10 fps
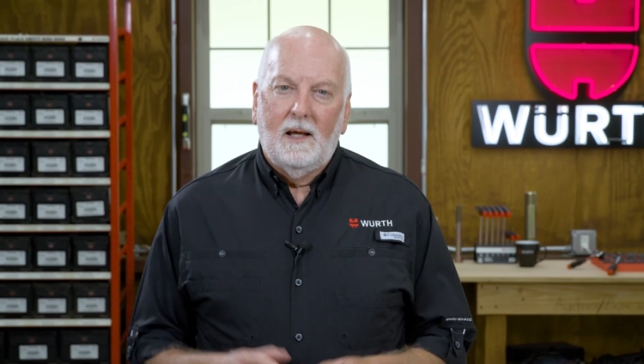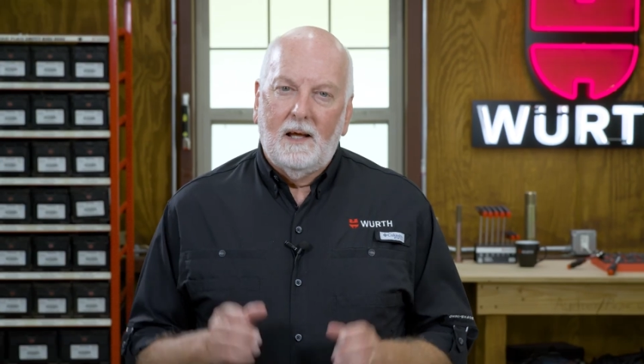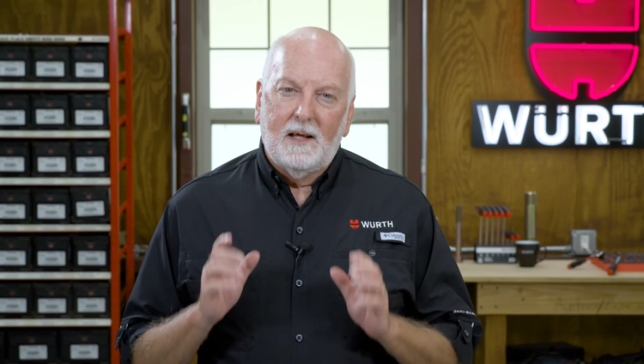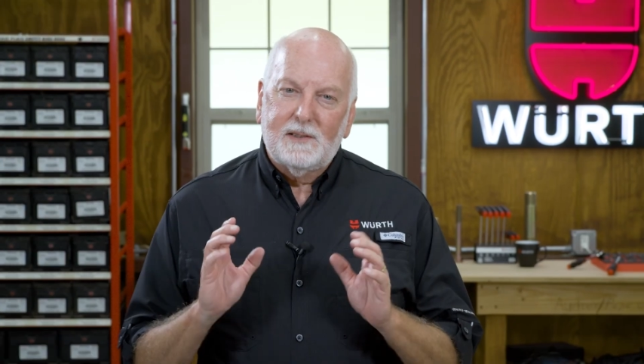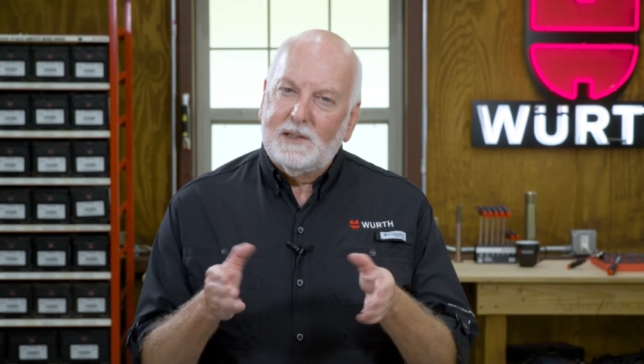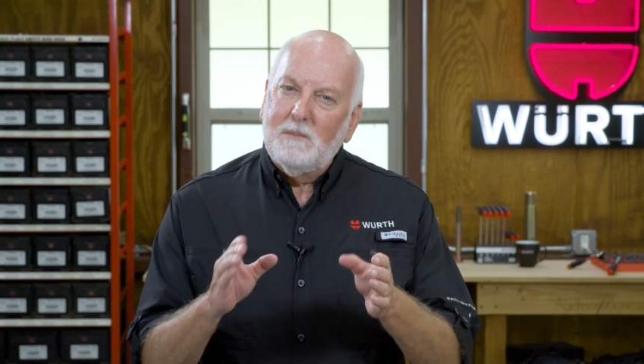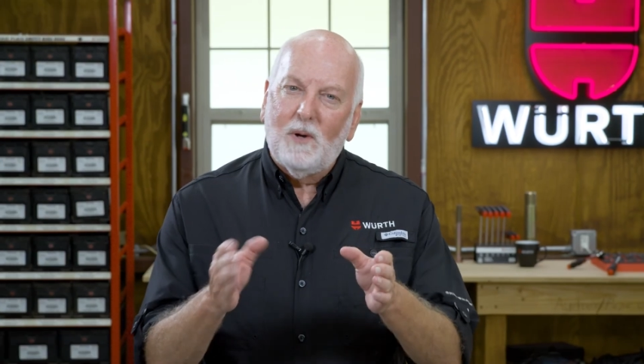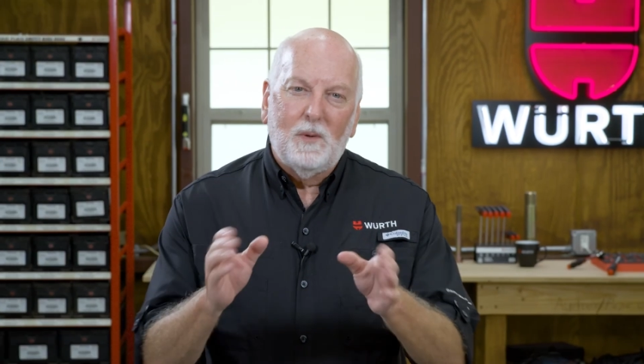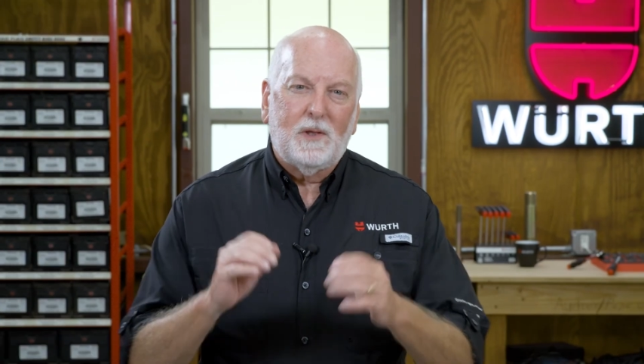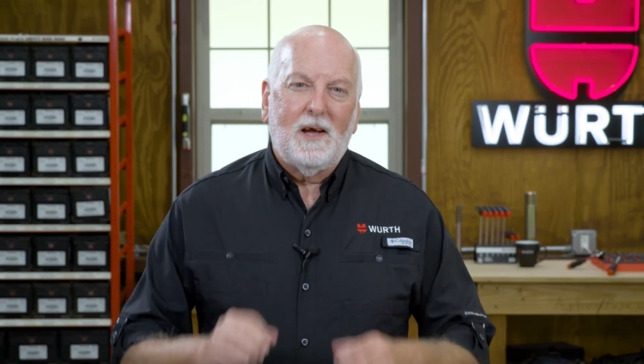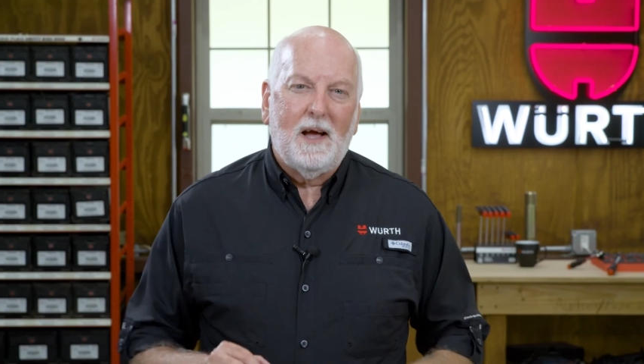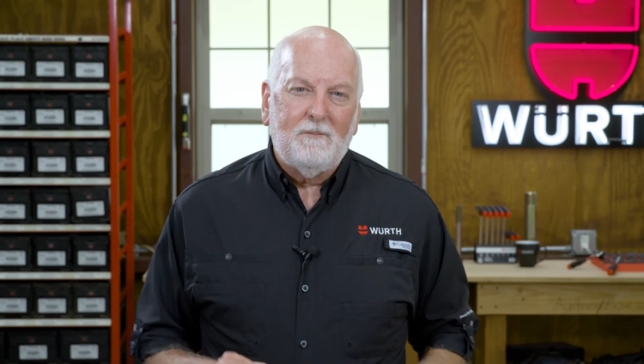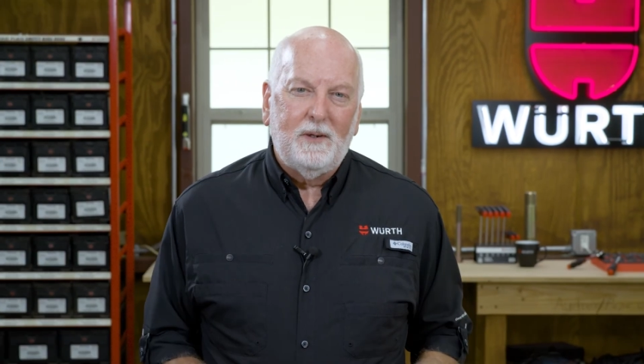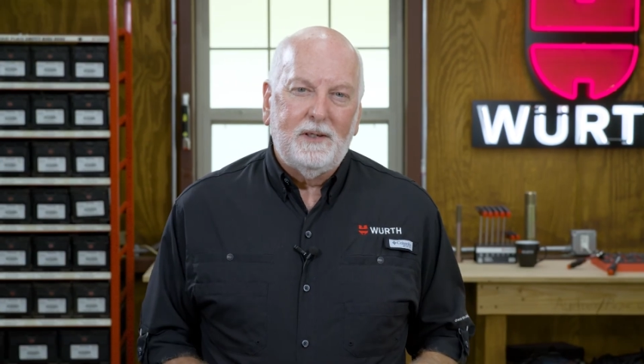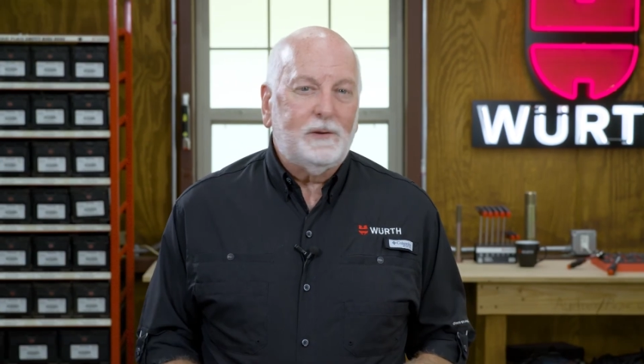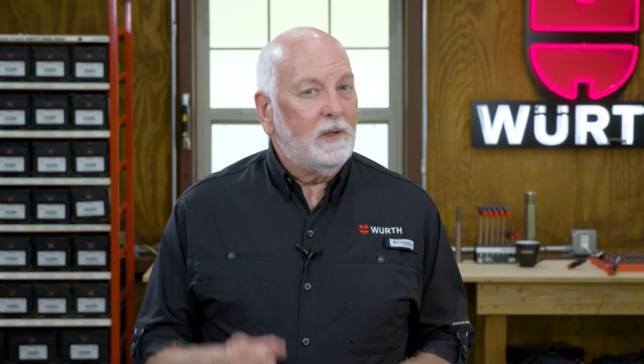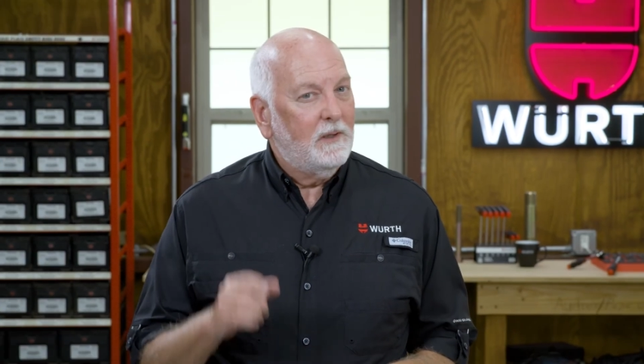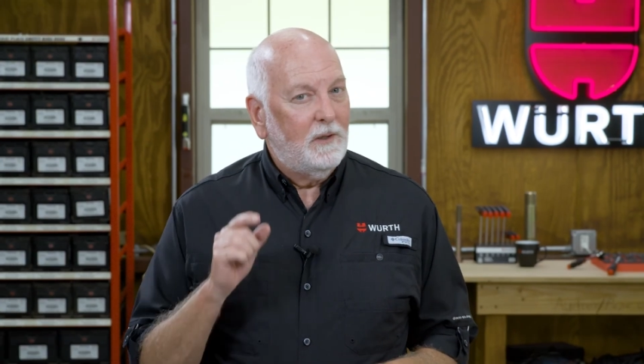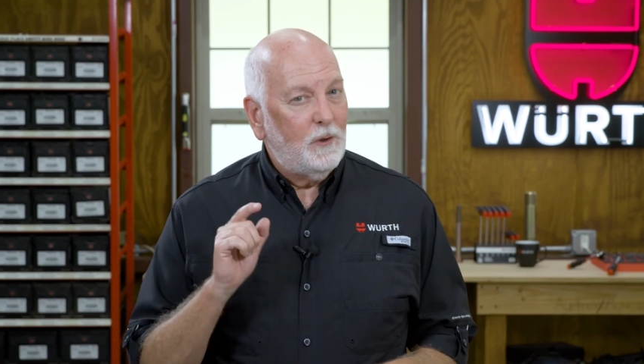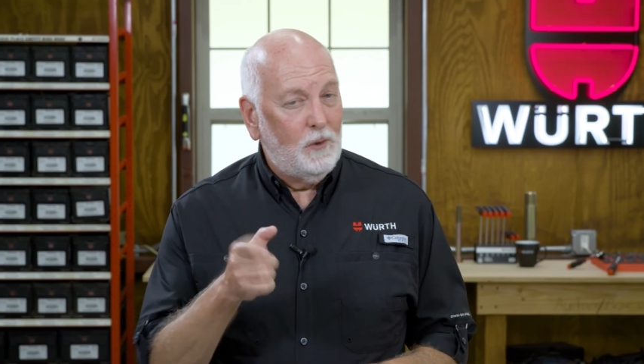Assemble with confidence
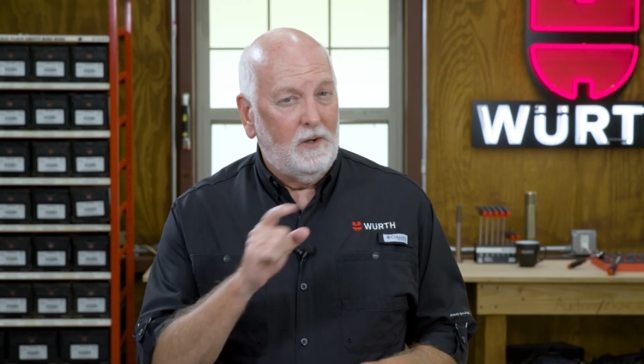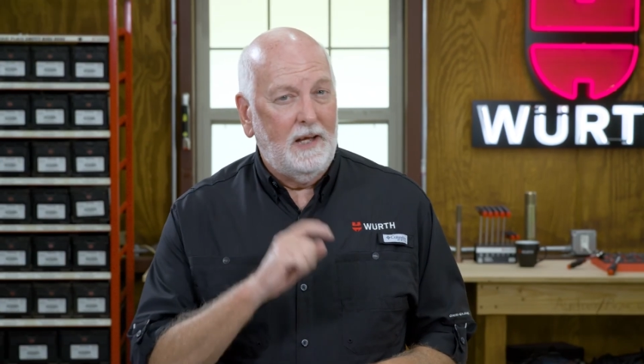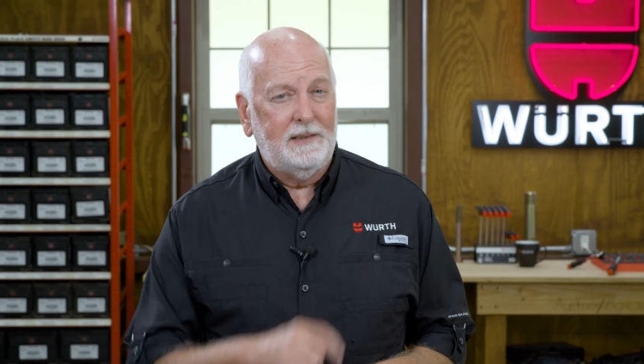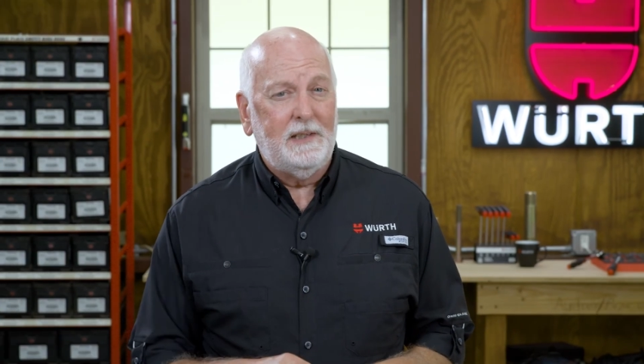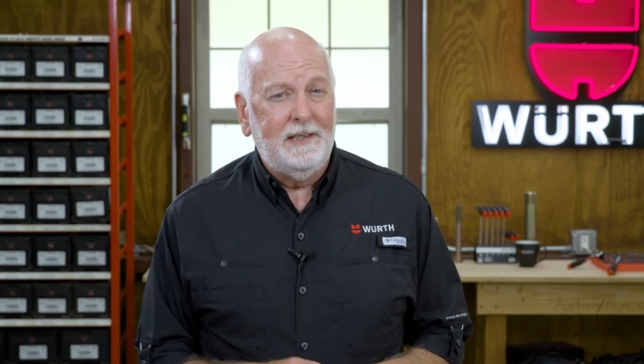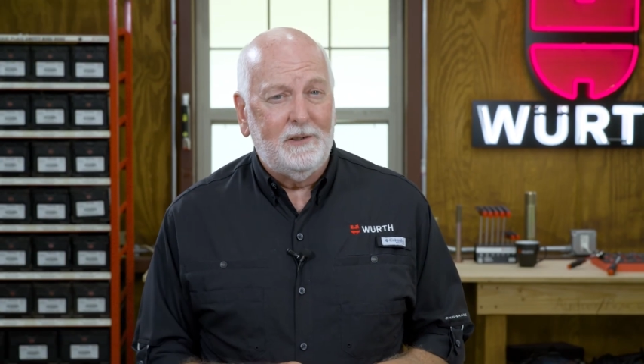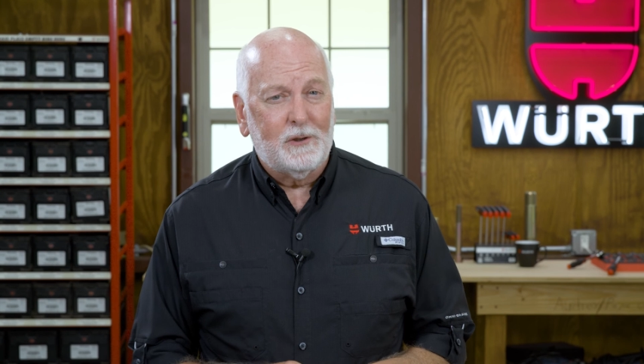utilizing